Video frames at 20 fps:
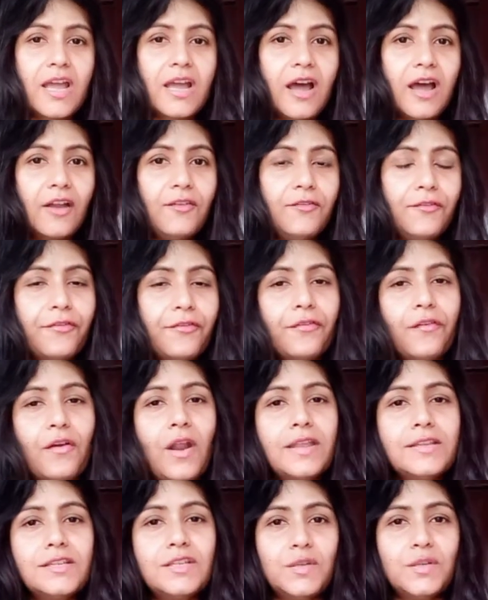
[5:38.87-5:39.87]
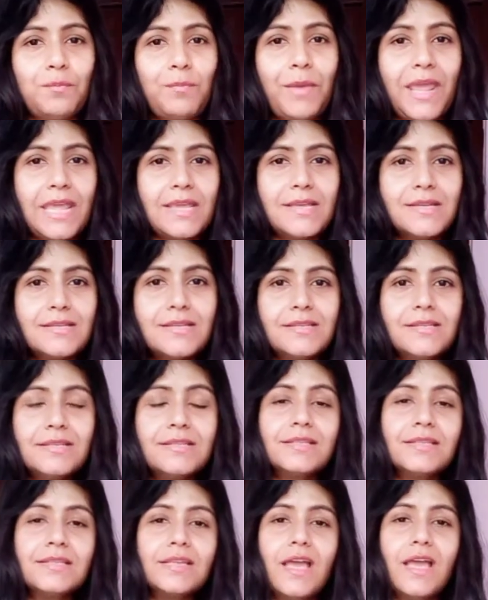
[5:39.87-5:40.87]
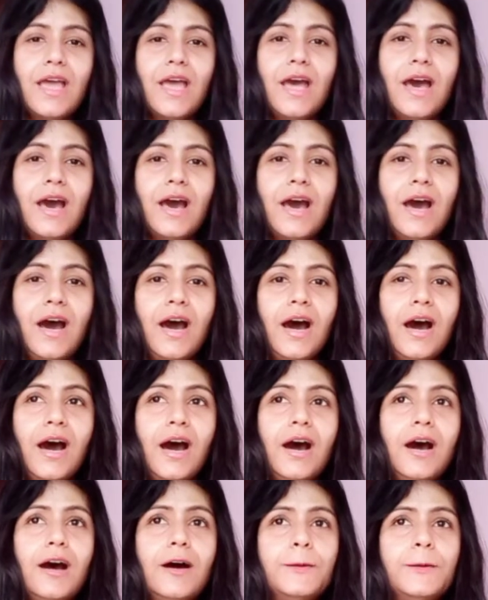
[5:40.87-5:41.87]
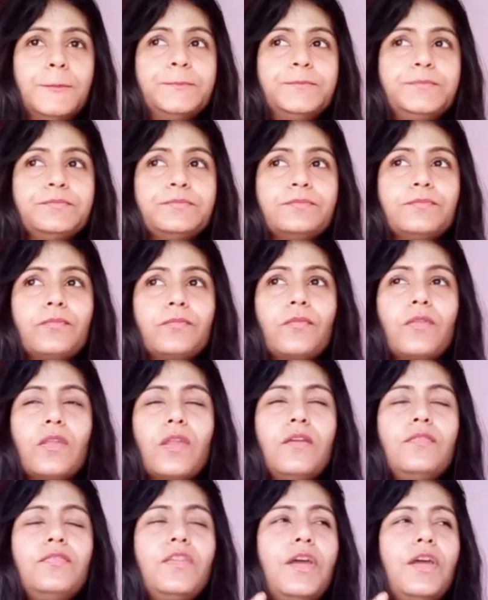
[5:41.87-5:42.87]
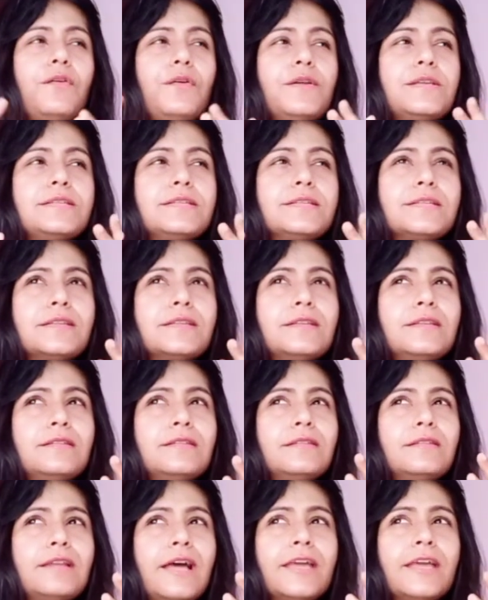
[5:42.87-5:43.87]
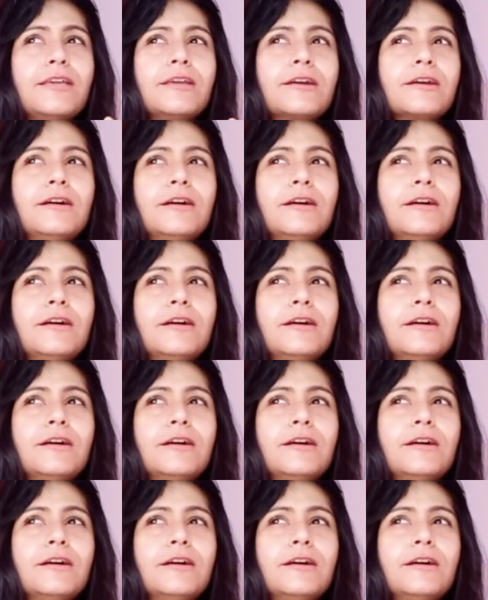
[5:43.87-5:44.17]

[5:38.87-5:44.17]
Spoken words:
Confront means there is like